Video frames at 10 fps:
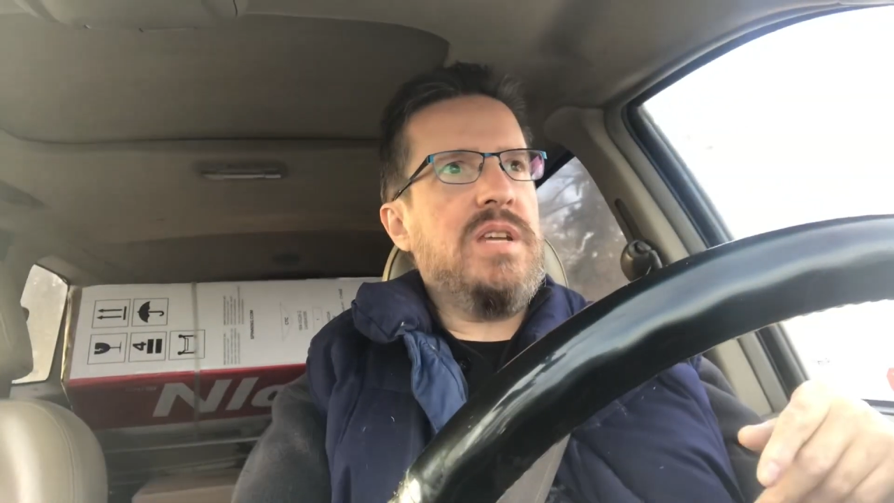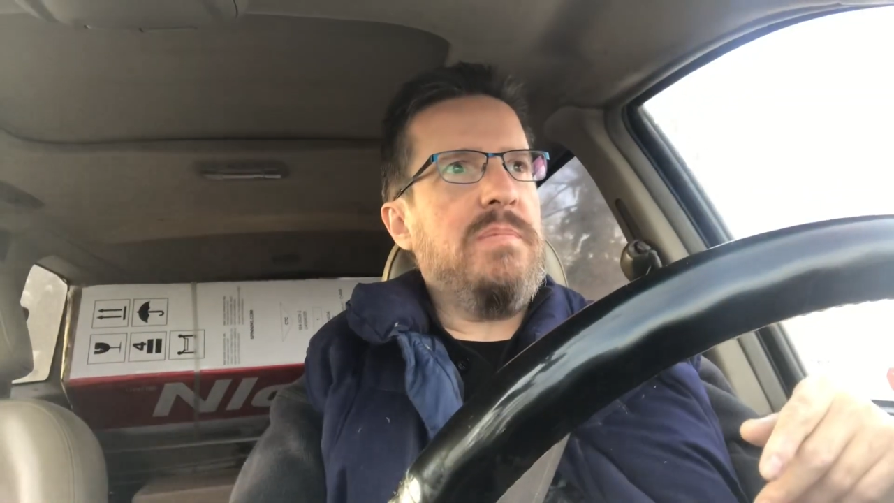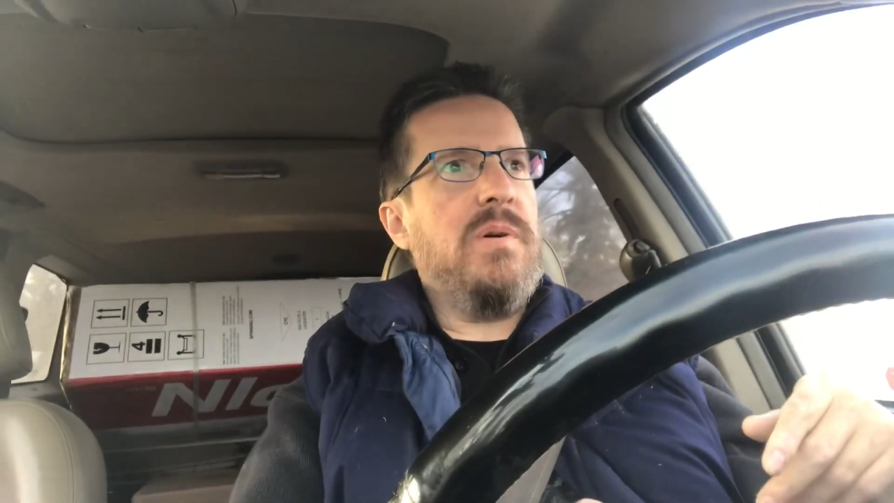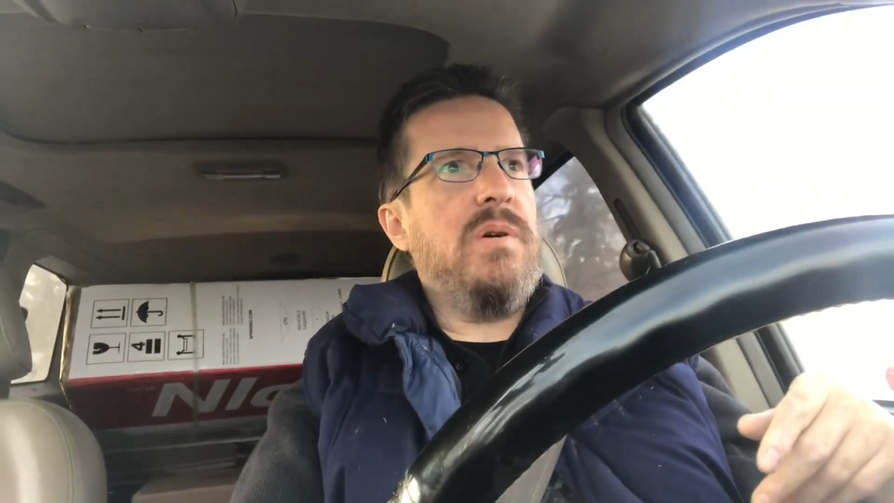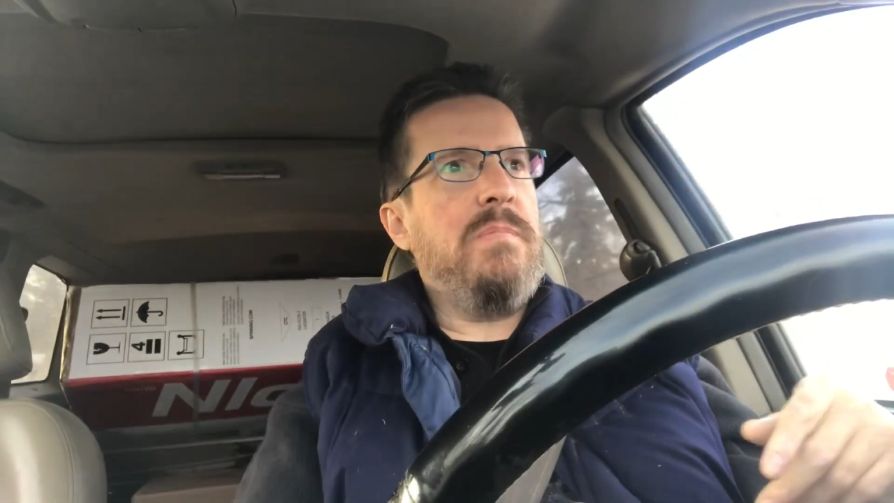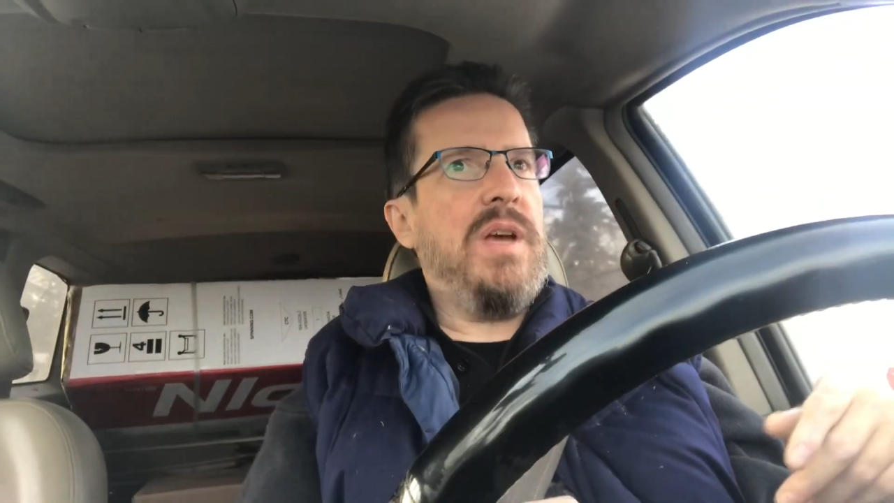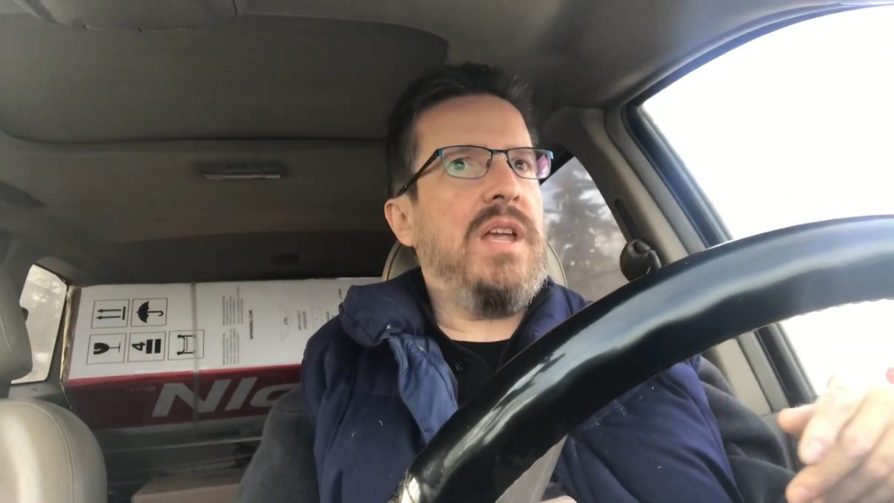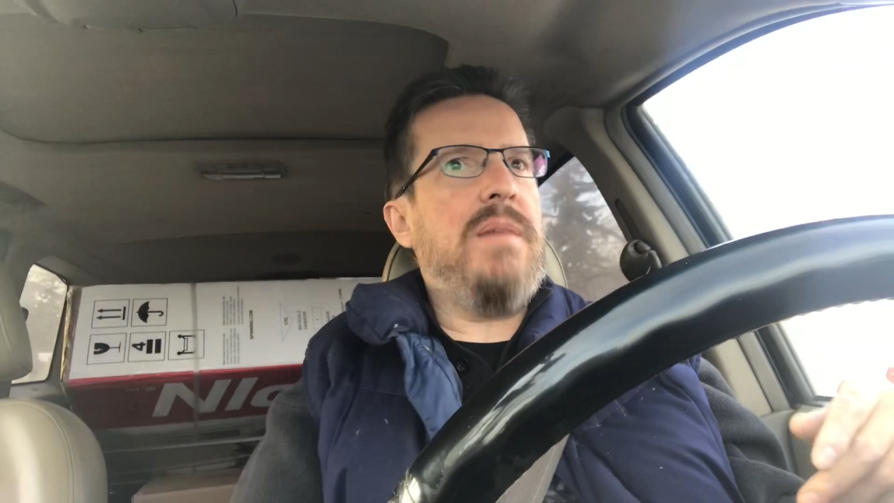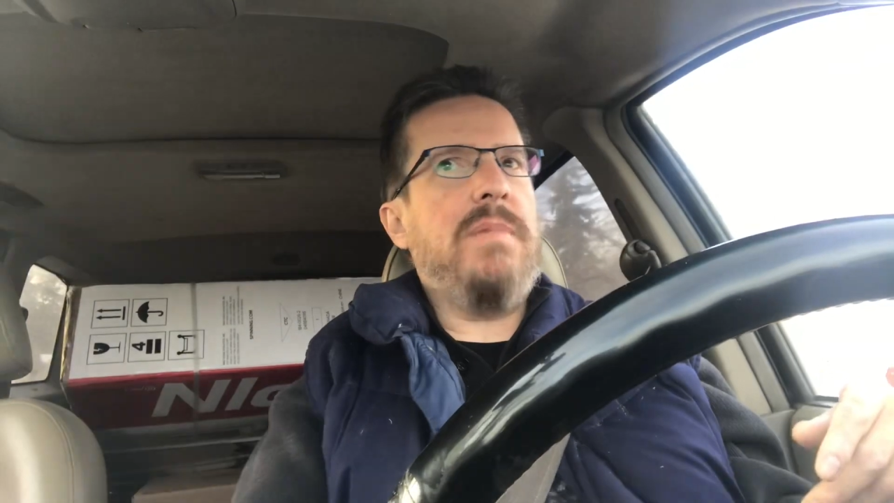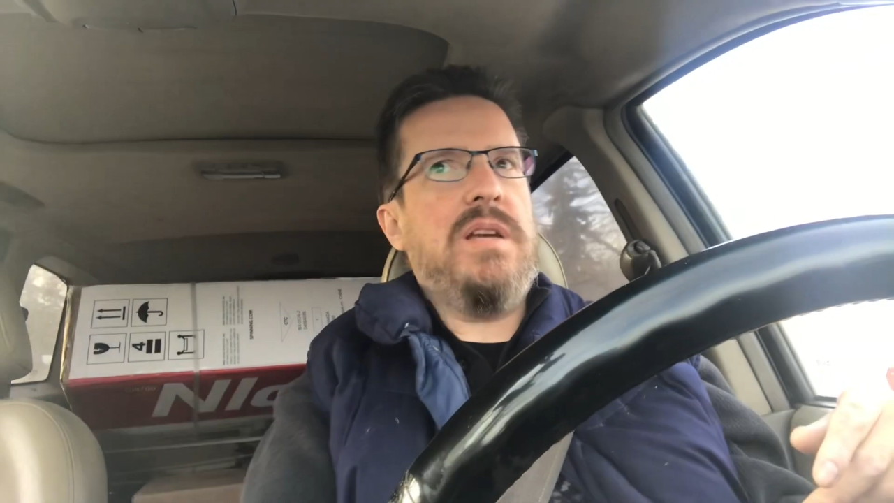depot and pick
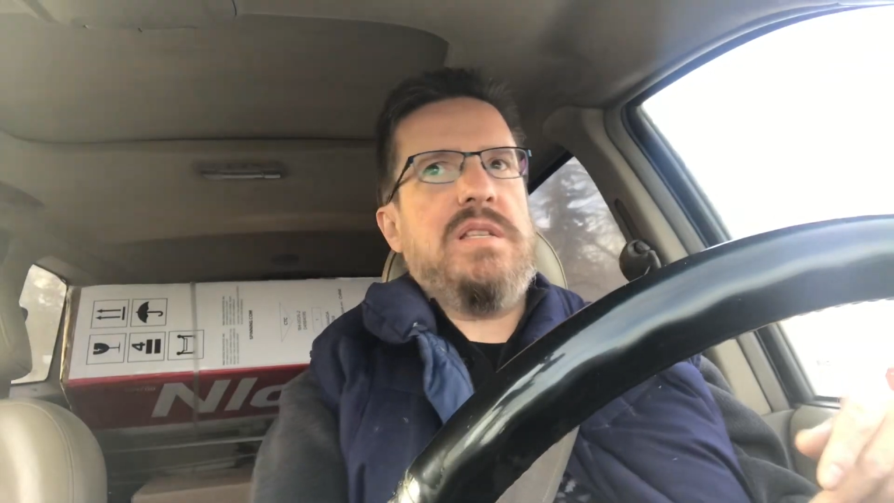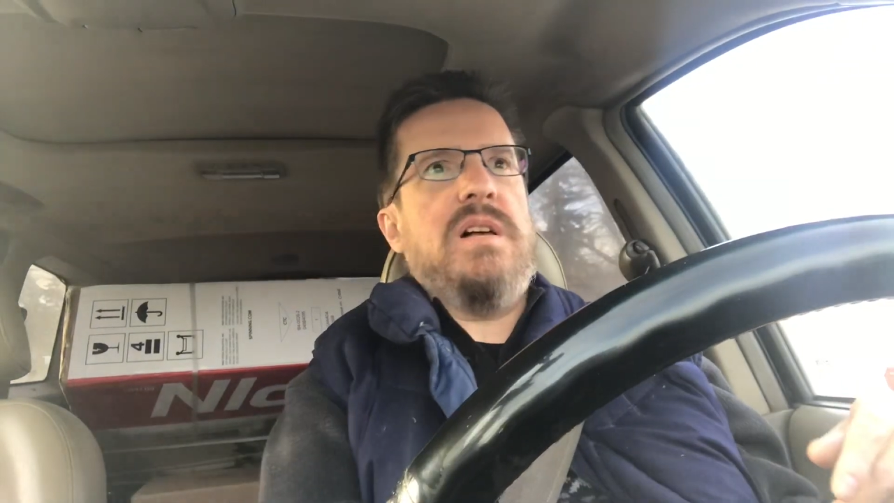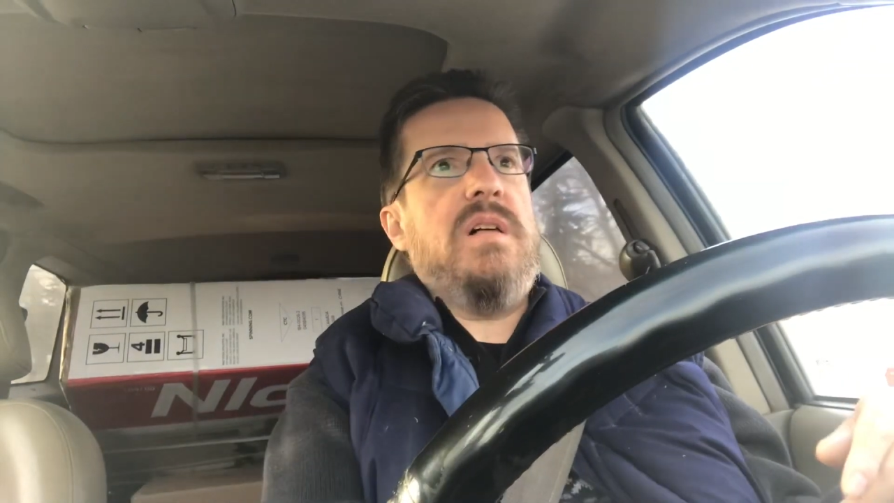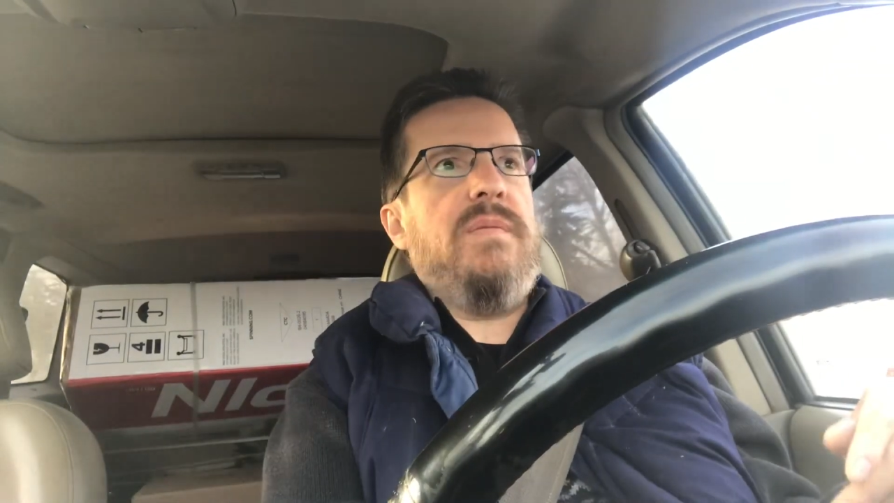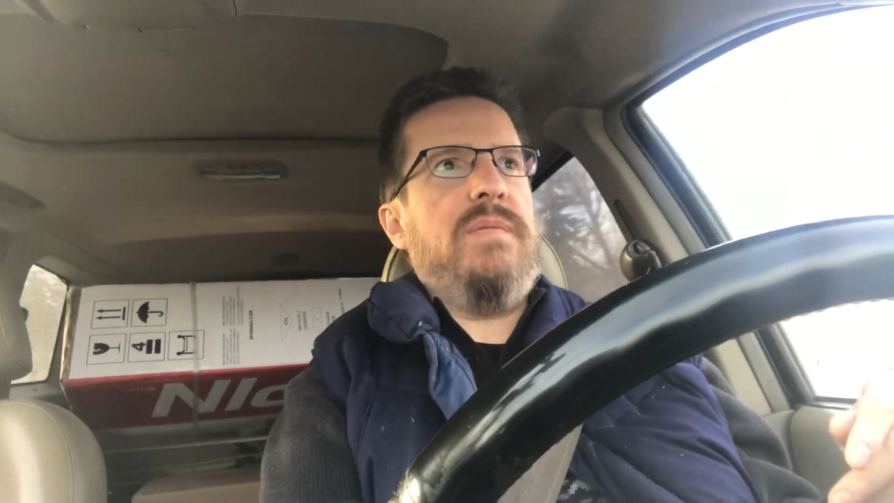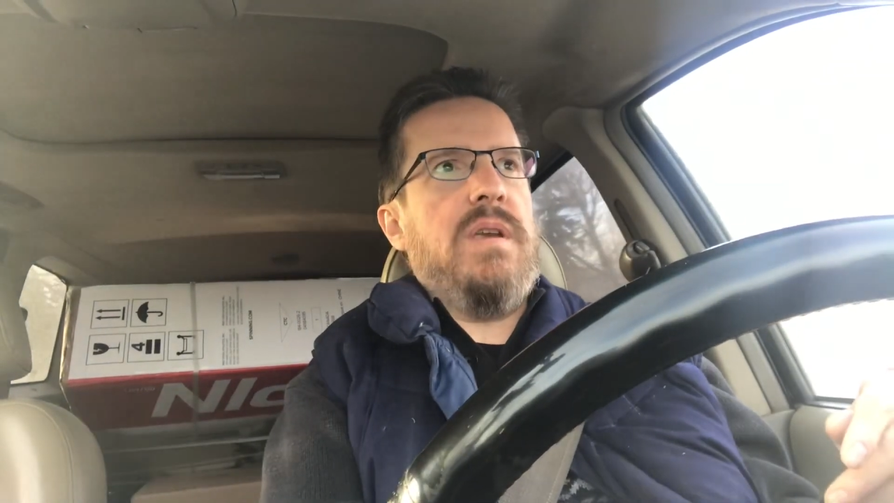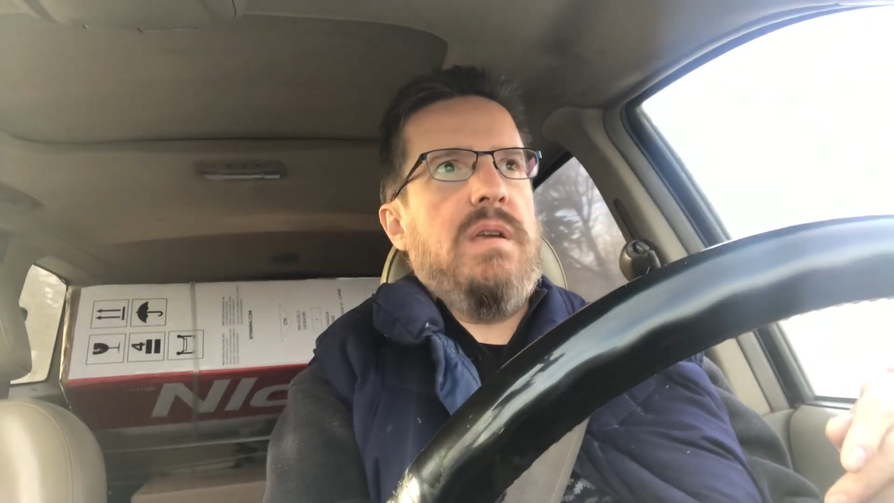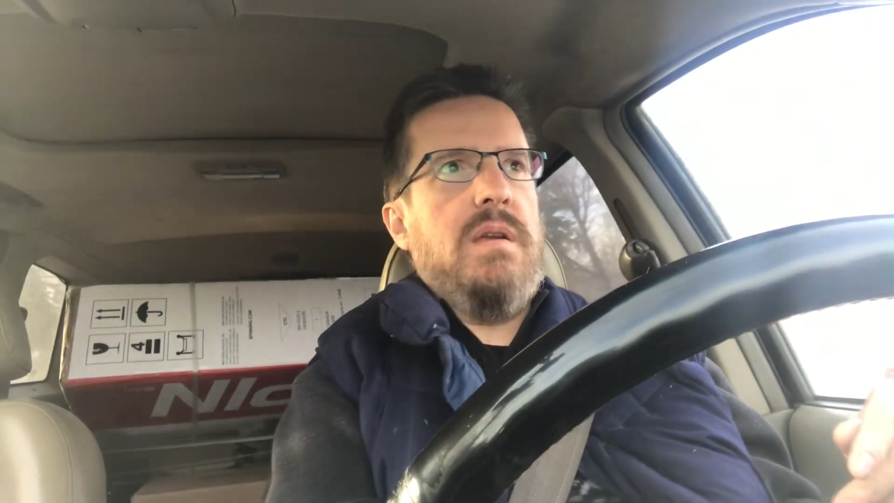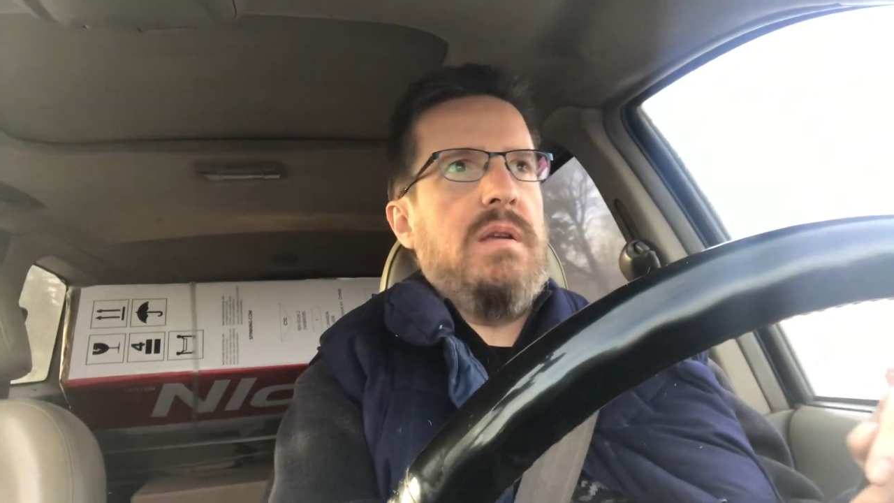it up myself and